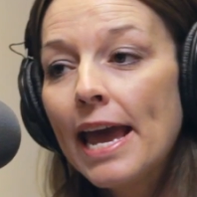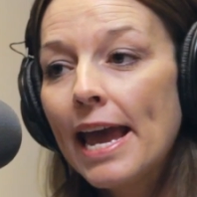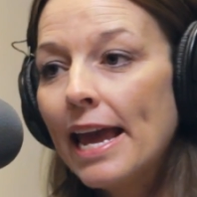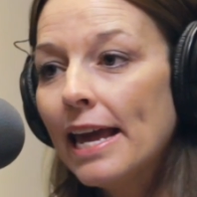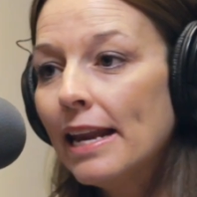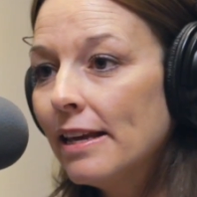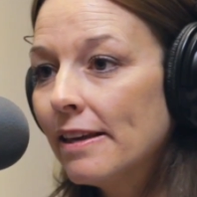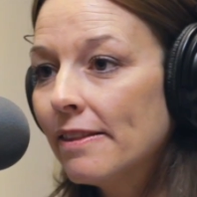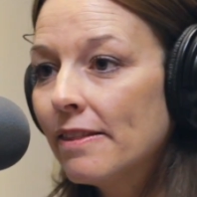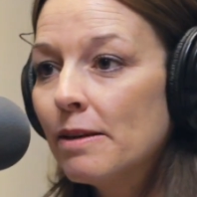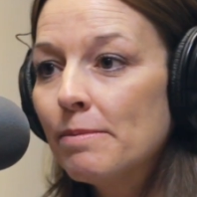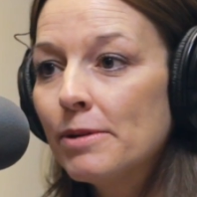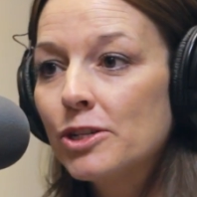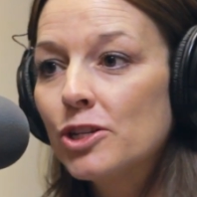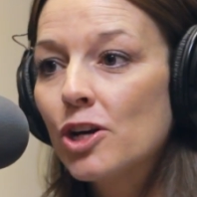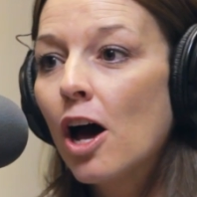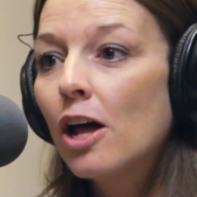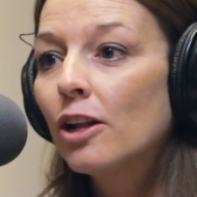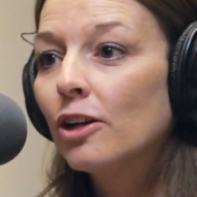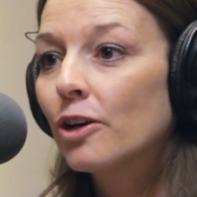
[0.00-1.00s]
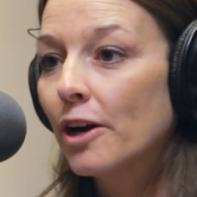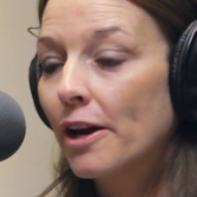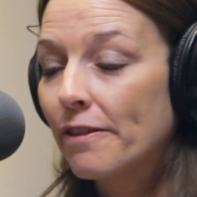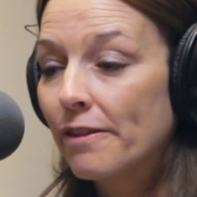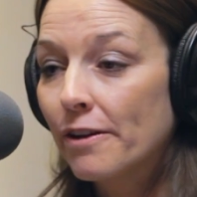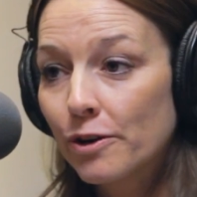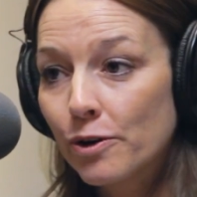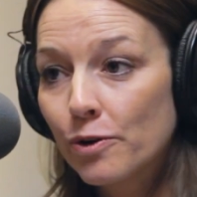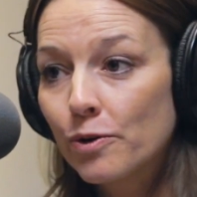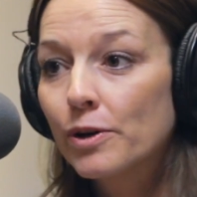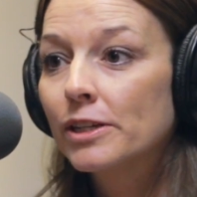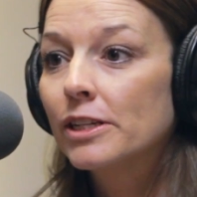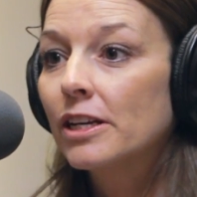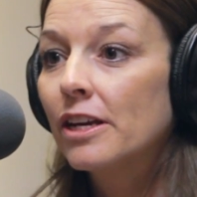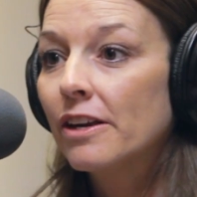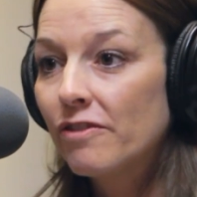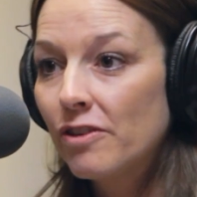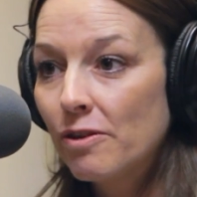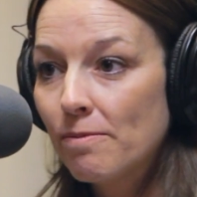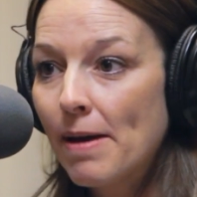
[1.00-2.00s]
handing them $1 and they're going to
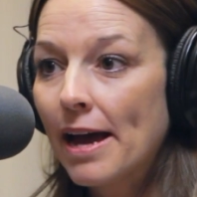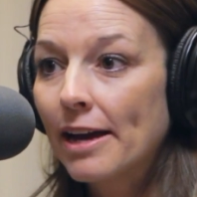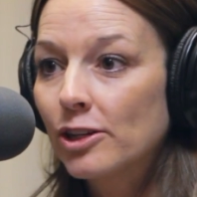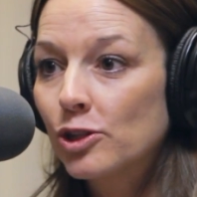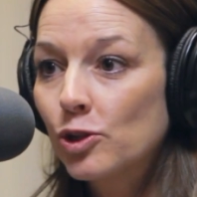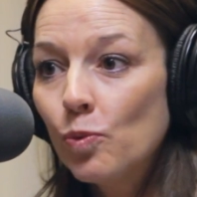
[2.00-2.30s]
give you back